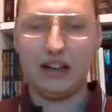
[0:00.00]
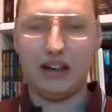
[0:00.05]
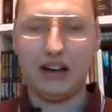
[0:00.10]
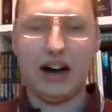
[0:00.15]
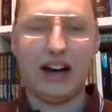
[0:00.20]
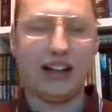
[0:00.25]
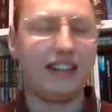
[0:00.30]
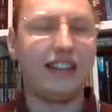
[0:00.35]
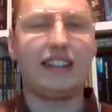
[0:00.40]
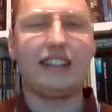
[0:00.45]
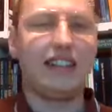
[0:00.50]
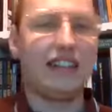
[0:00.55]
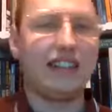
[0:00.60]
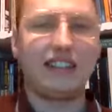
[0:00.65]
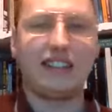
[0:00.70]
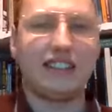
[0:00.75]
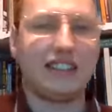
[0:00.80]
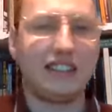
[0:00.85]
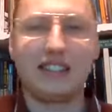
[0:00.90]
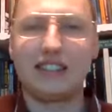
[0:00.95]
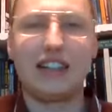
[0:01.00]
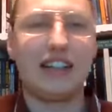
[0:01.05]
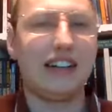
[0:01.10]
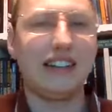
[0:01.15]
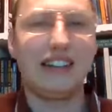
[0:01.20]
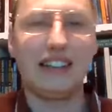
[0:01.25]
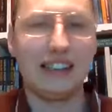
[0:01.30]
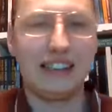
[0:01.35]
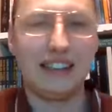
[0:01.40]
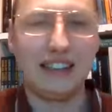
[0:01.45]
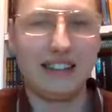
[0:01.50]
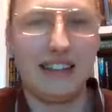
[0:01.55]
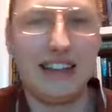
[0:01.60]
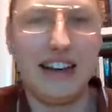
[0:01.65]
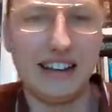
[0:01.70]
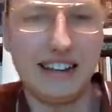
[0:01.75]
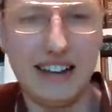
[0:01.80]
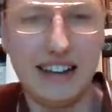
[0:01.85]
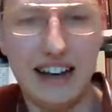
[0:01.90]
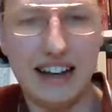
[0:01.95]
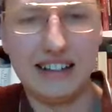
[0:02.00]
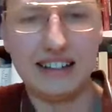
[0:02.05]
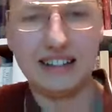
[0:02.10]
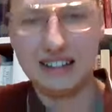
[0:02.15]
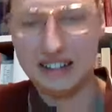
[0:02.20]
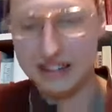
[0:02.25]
I think this is clearly a dead end,